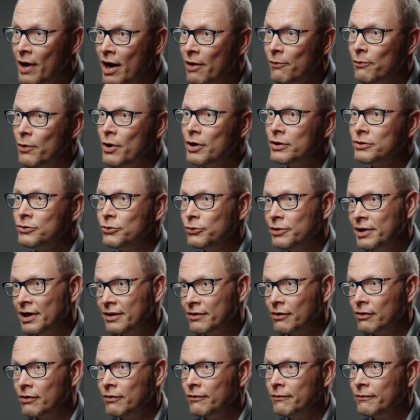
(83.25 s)
have worked
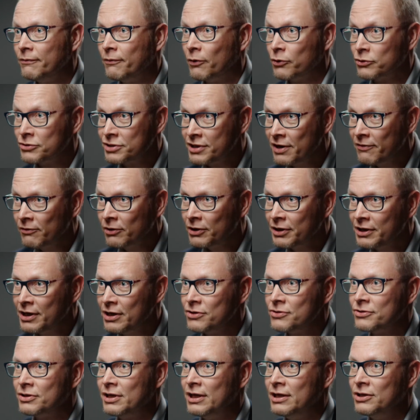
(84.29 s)
together for several
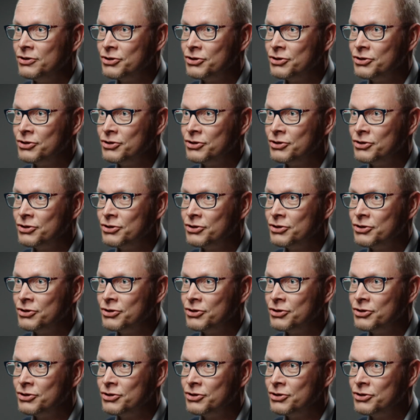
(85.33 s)
years in